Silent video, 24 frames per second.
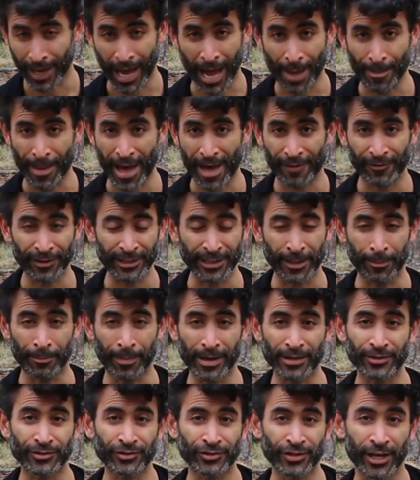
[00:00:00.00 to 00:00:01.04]
I'm having the
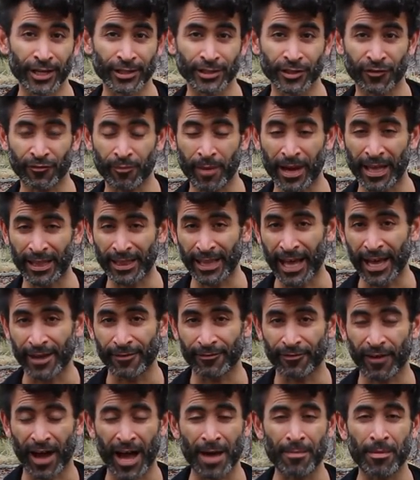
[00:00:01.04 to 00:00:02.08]
best sex of my
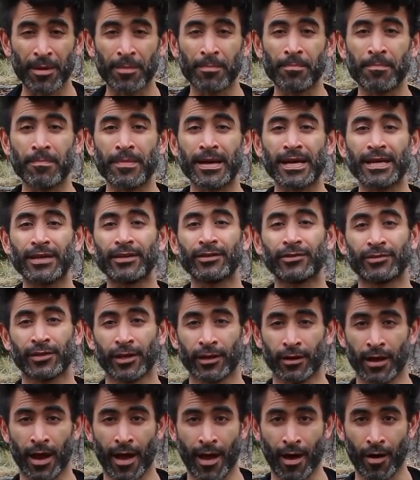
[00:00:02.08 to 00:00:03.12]
life. I'm
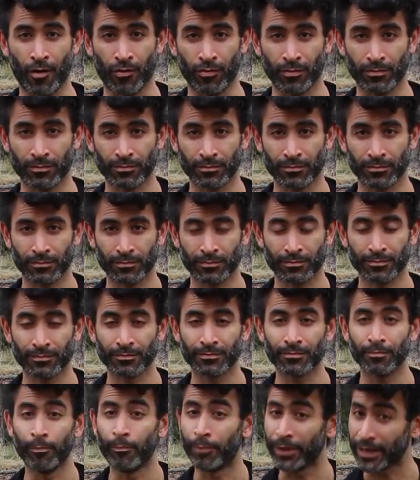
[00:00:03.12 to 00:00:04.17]
amazing now.
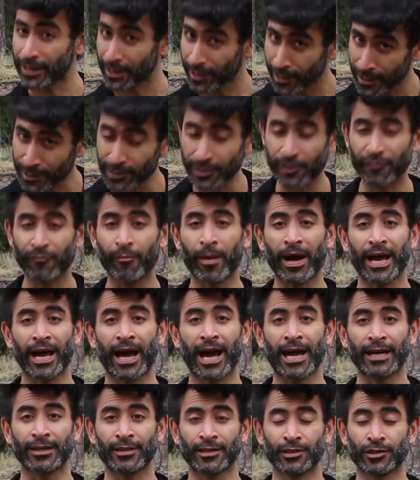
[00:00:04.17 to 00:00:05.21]
Because of my
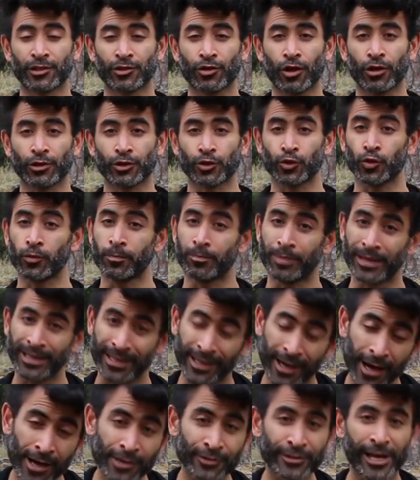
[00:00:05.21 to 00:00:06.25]
high testosterone,
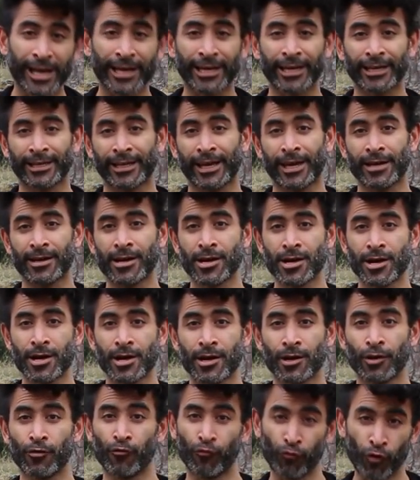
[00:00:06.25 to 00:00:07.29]
because I can get
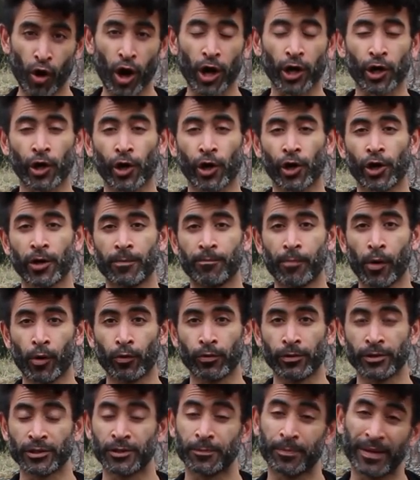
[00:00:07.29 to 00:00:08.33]
rock hard
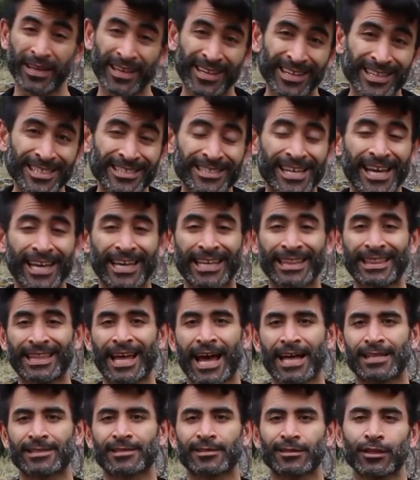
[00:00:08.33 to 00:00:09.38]
boners, because I can
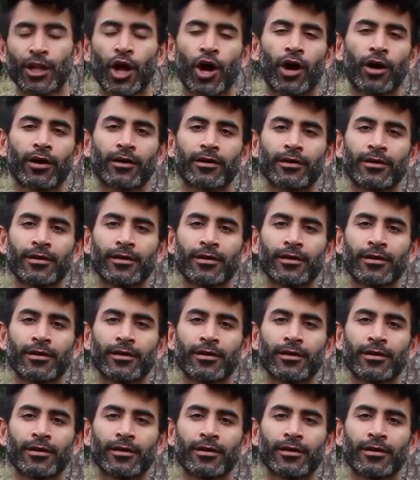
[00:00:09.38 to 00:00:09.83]
last long